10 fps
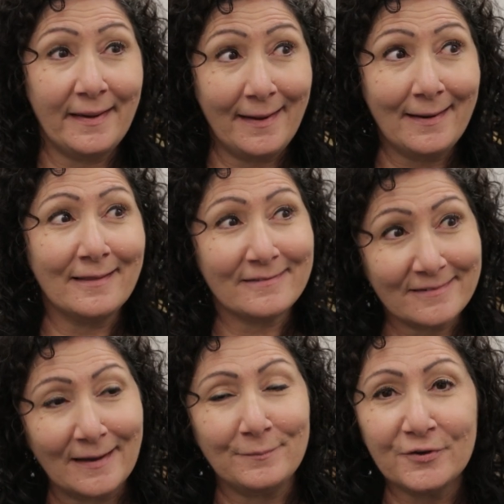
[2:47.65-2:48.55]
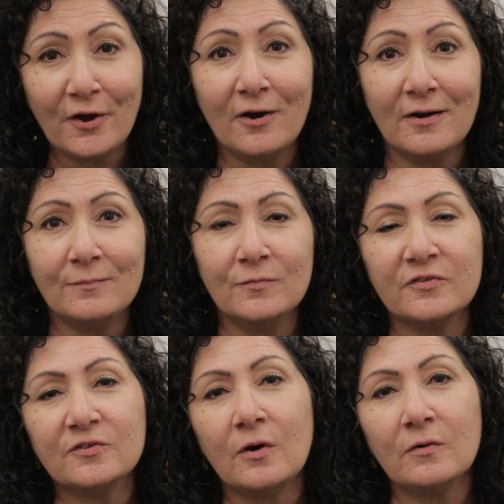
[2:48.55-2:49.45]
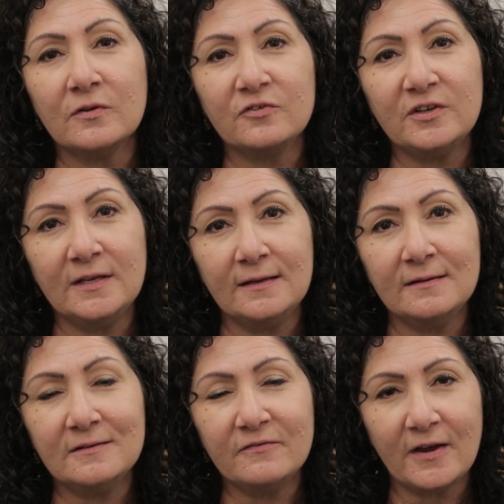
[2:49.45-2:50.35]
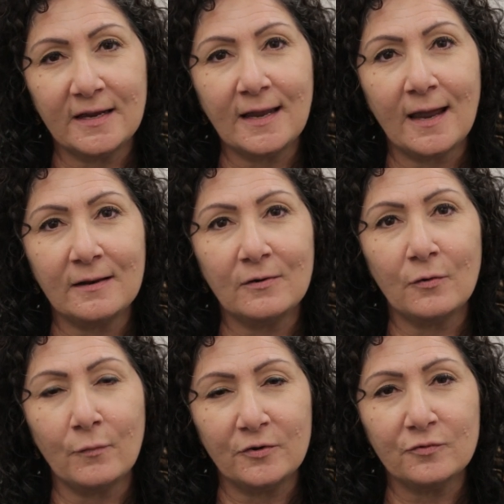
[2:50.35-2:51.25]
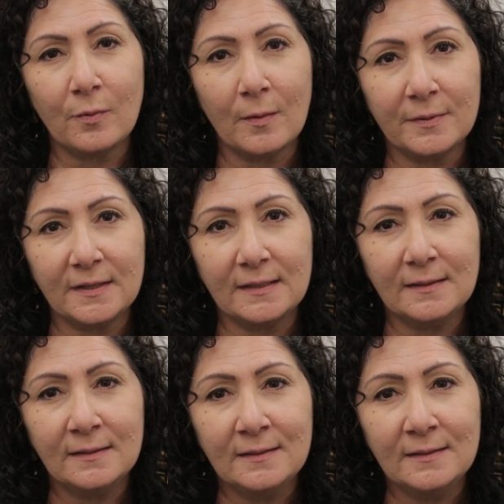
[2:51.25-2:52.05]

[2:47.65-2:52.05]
and at the same time was told that she needed to vacate her rental property